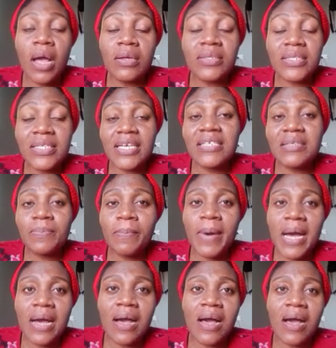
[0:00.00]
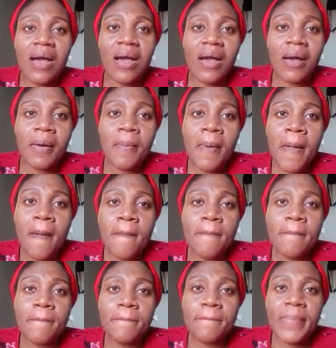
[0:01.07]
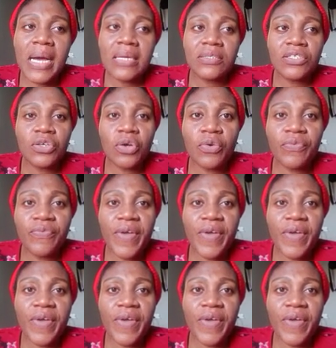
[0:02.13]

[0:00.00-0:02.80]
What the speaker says: 6 pounds of